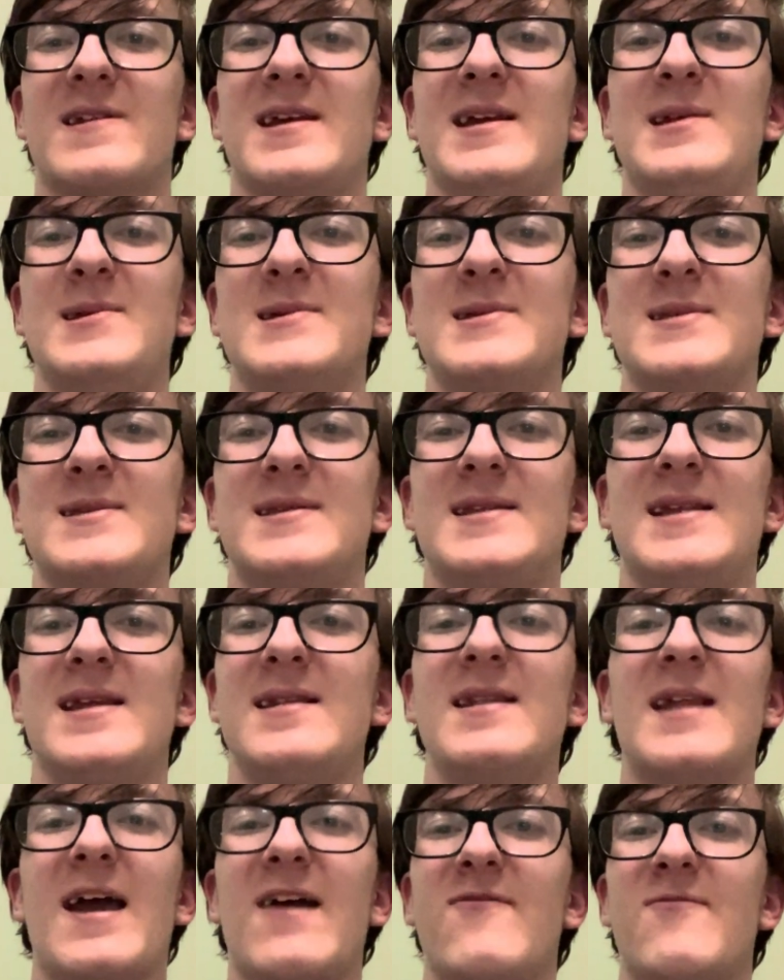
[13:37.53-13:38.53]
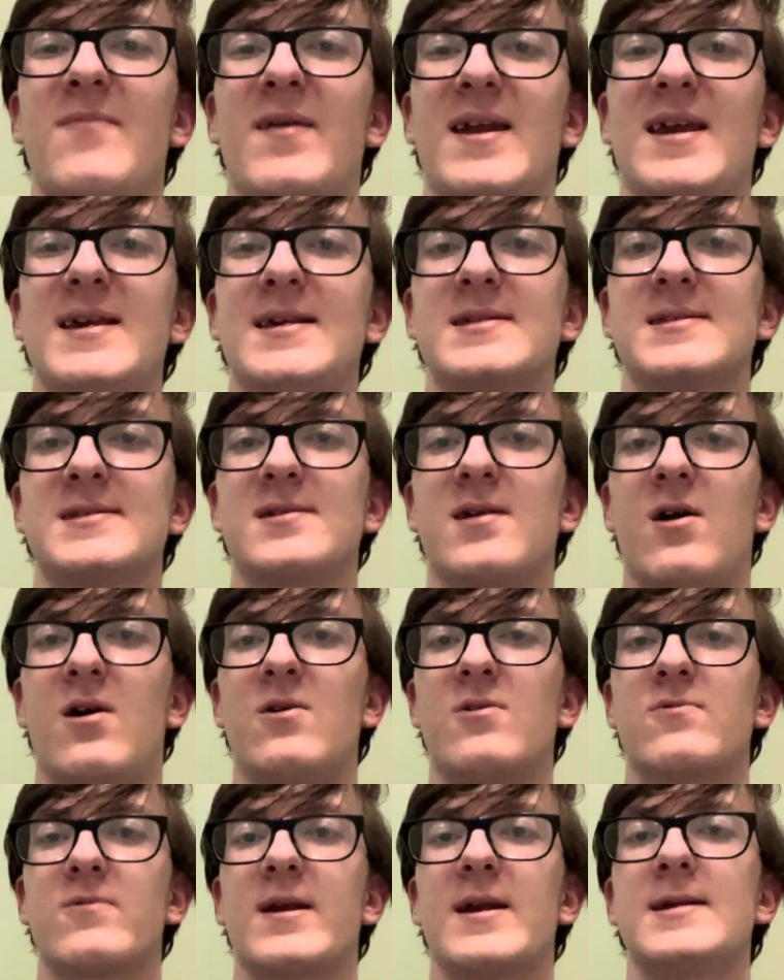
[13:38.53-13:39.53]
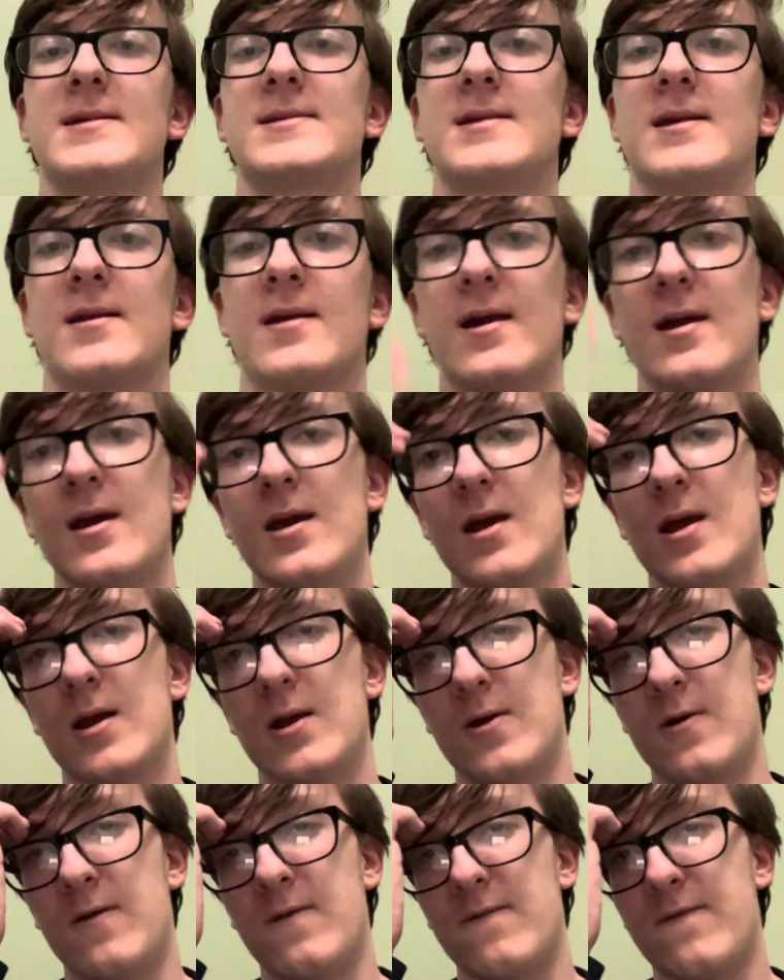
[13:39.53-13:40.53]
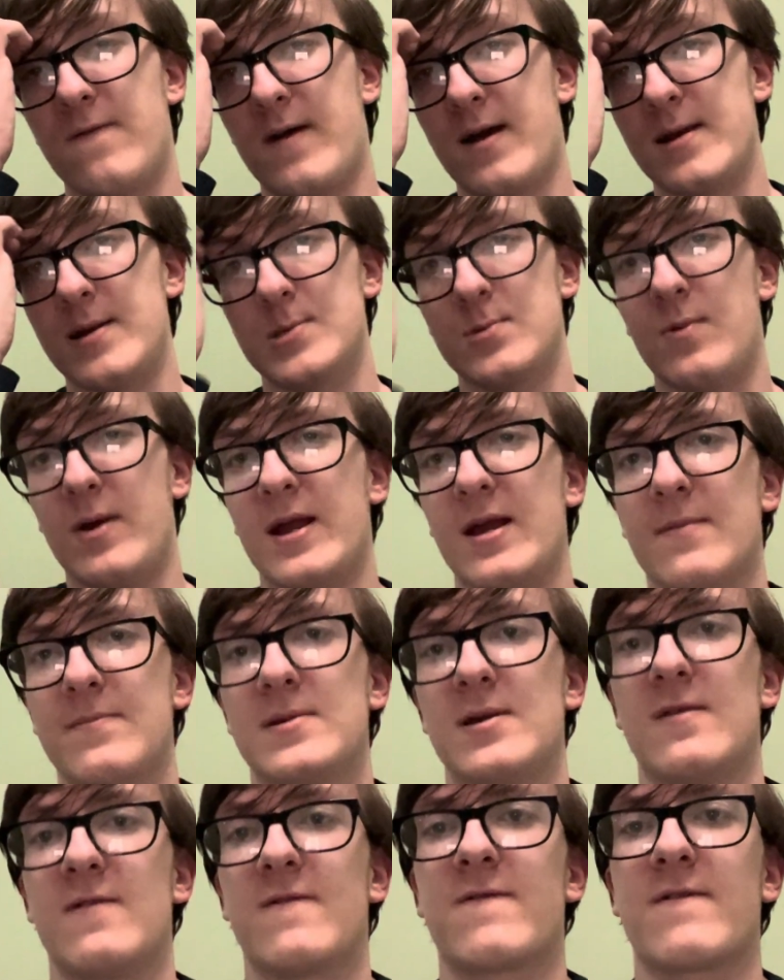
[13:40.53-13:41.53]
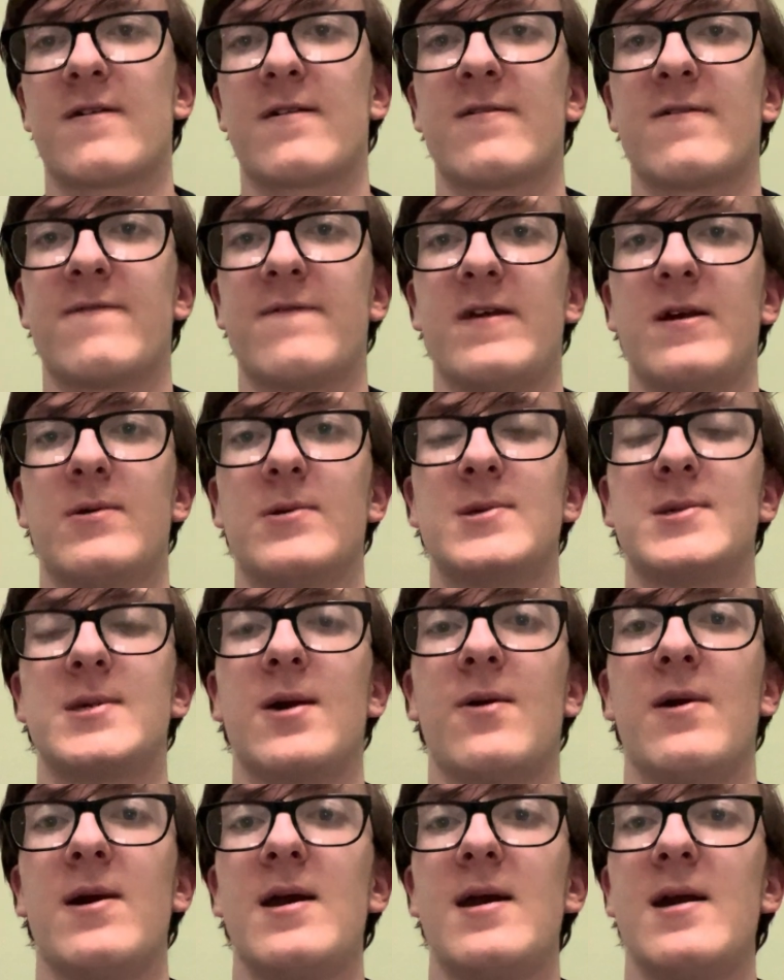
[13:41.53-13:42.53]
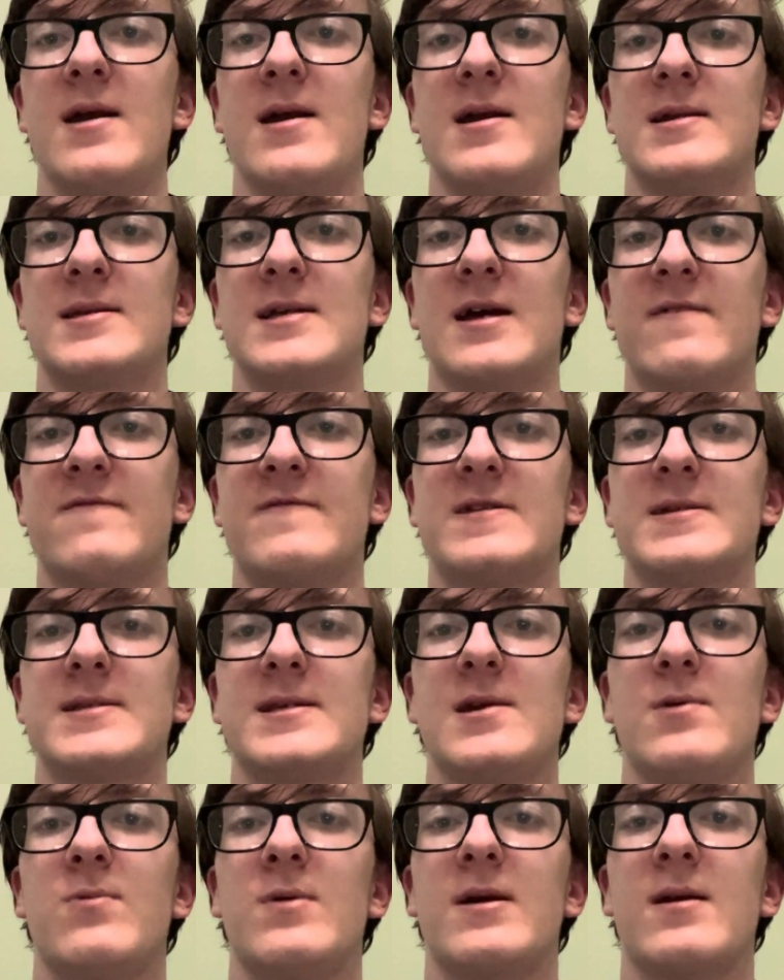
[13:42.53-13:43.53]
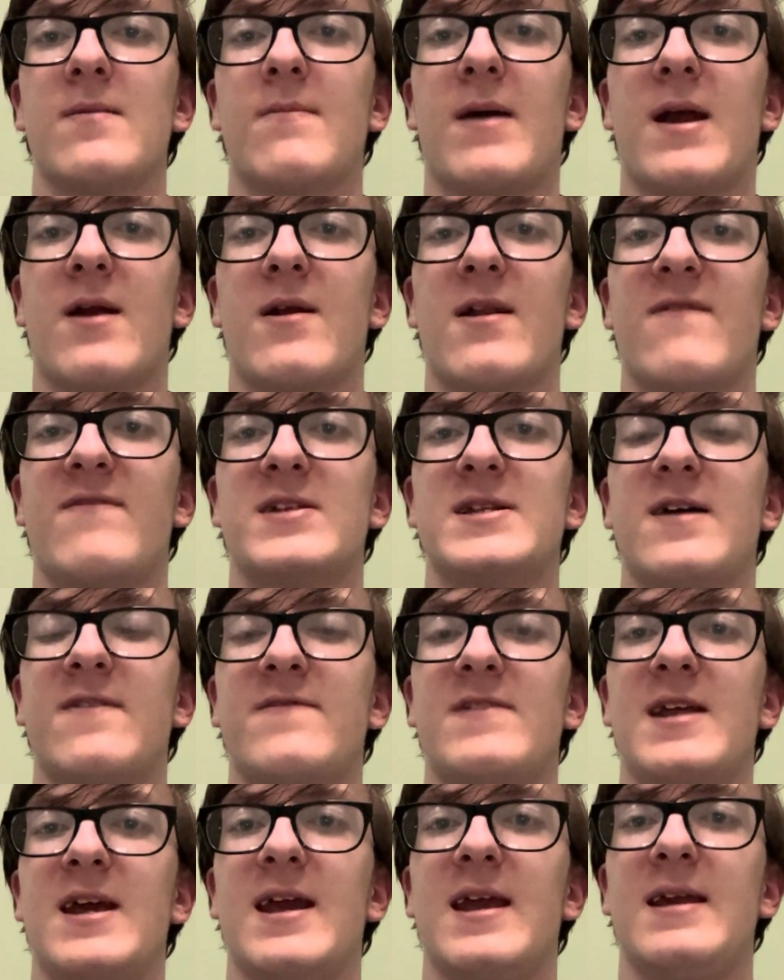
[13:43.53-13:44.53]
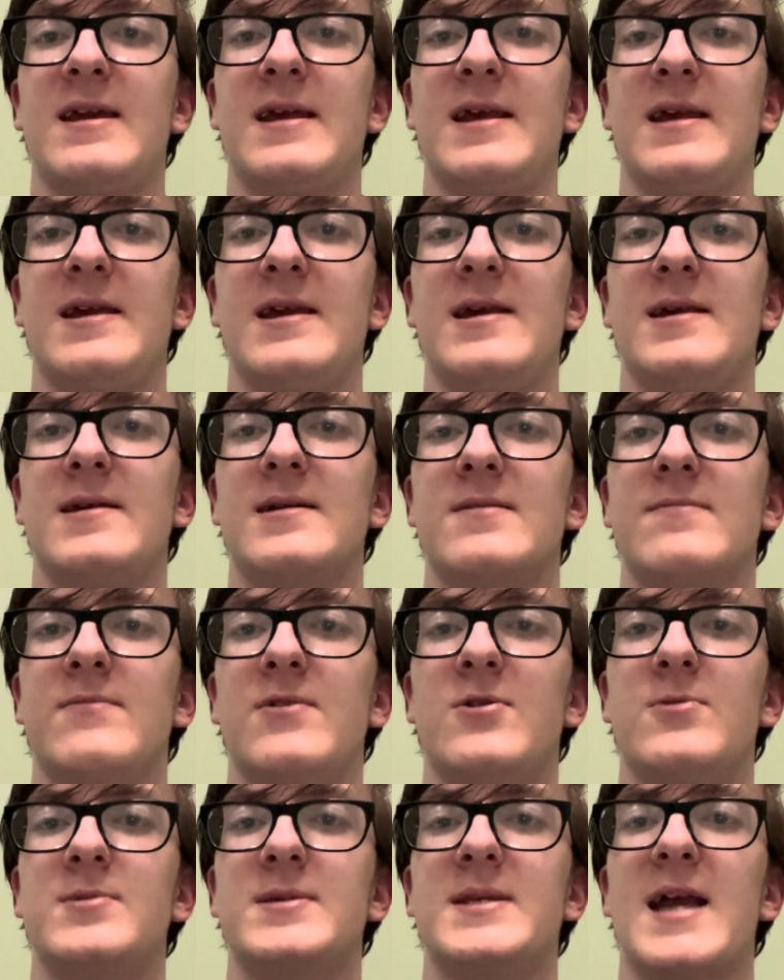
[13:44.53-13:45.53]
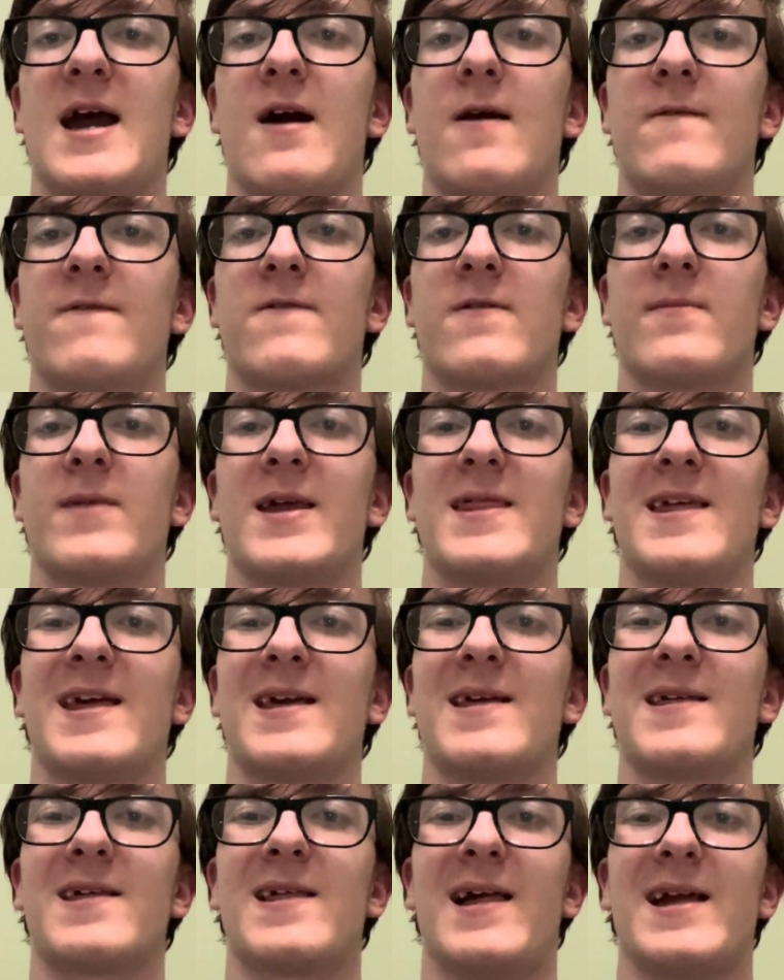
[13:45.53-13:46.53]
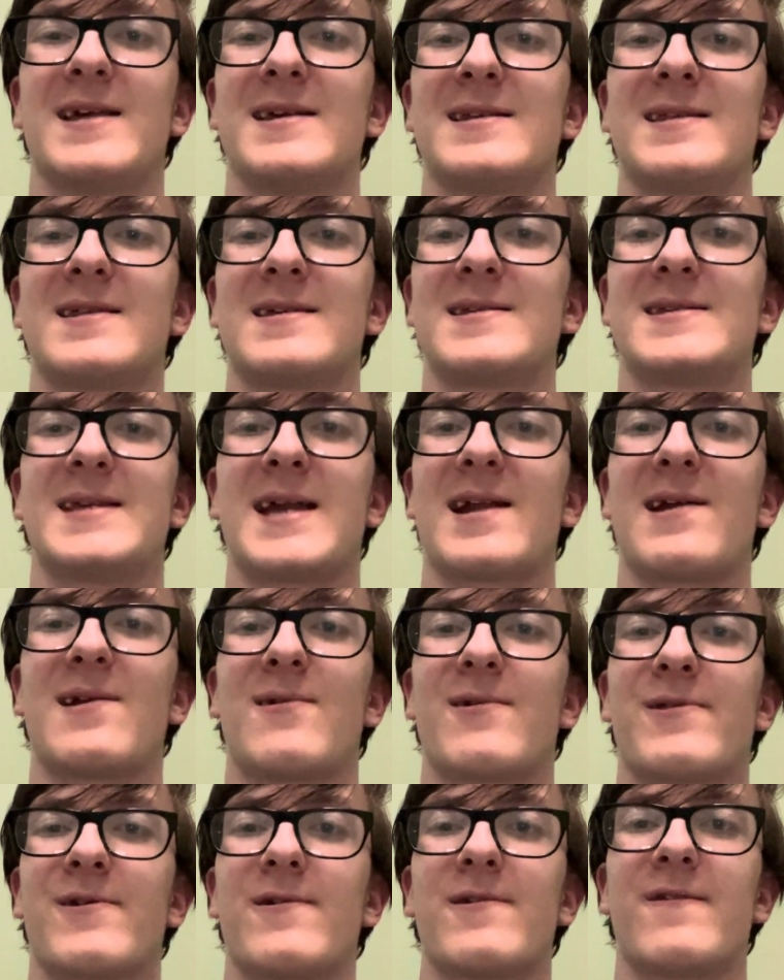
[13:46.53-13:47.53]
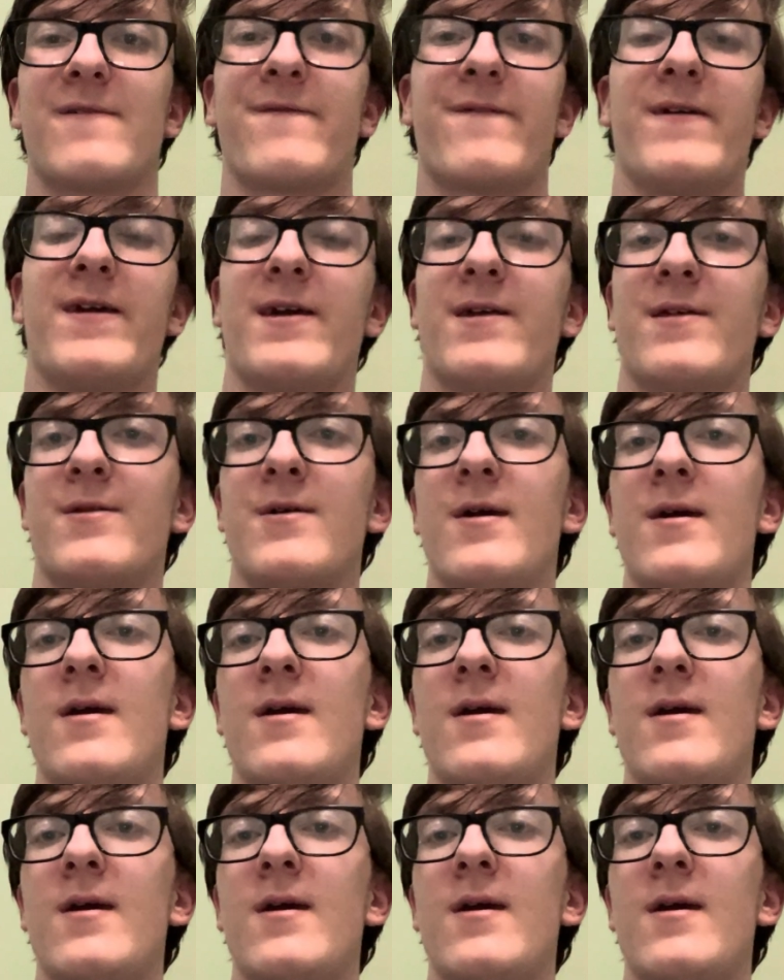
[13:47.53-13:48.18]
He just didn't have pace all race and couldn't find his way up to the front of the field. So tough to see William Byron have a tough day. He moves down from, I think, like the 2nd or 3rd to 5th.